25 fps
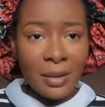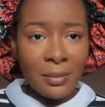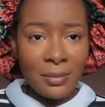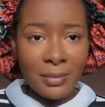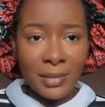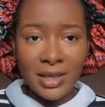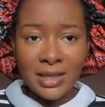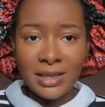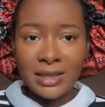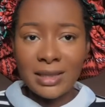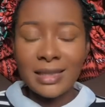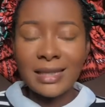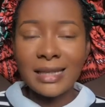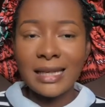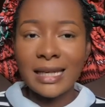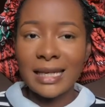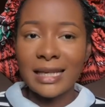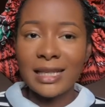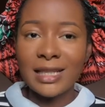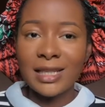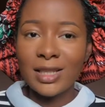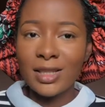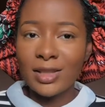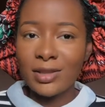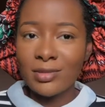My skin,
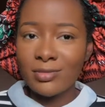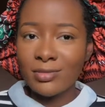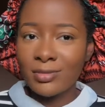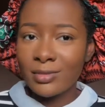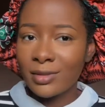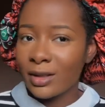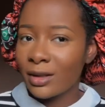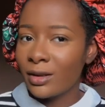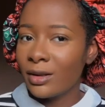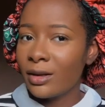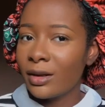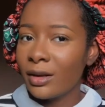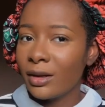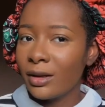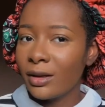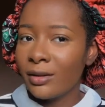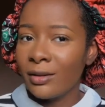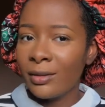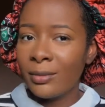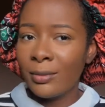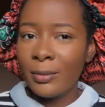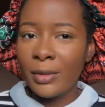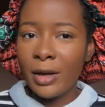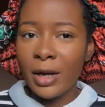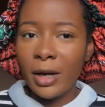like the
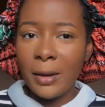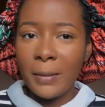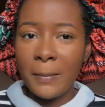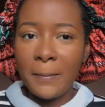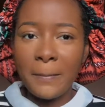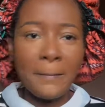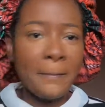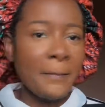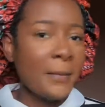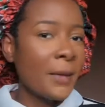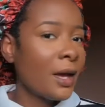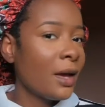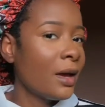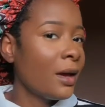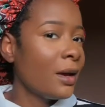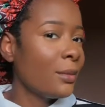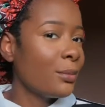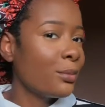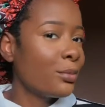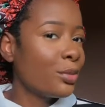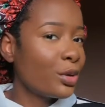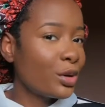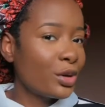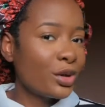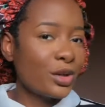
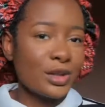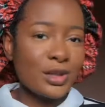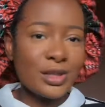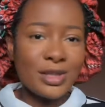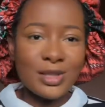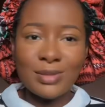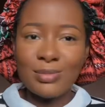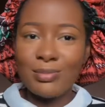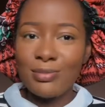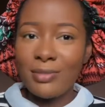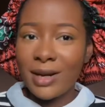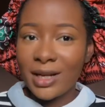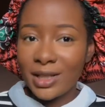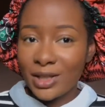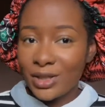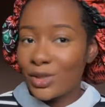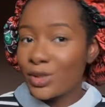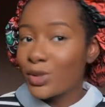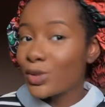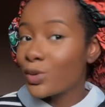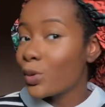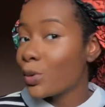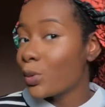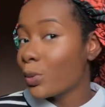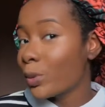products match
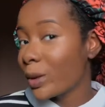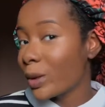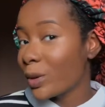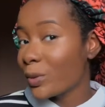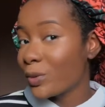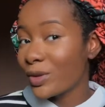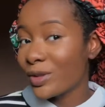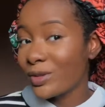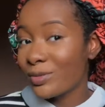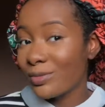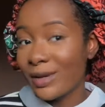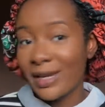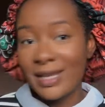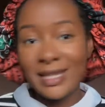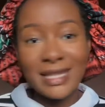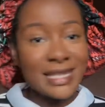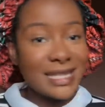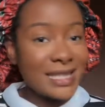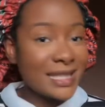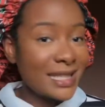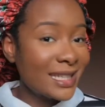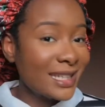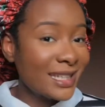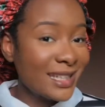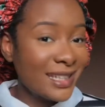so well with my
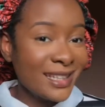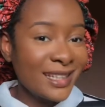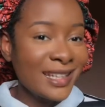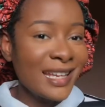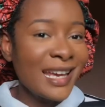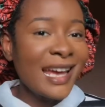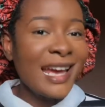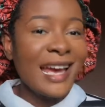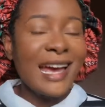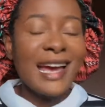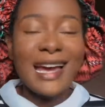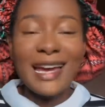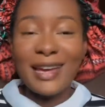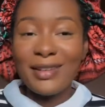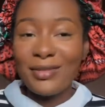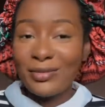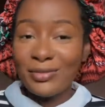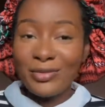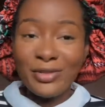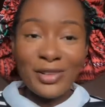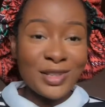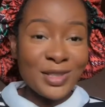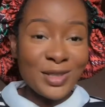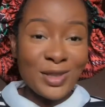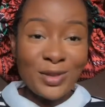skin.
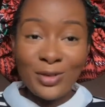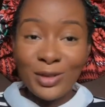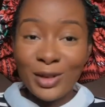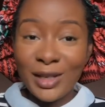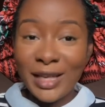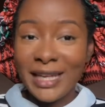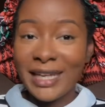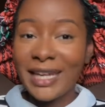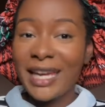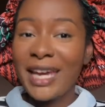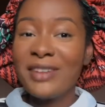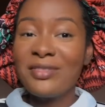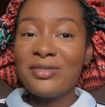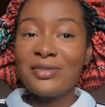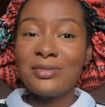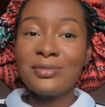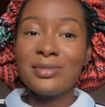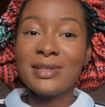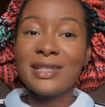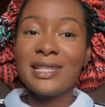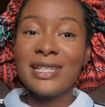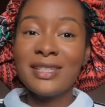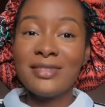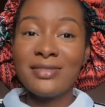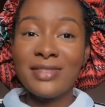First of all, I can't even
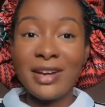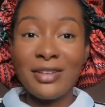believe I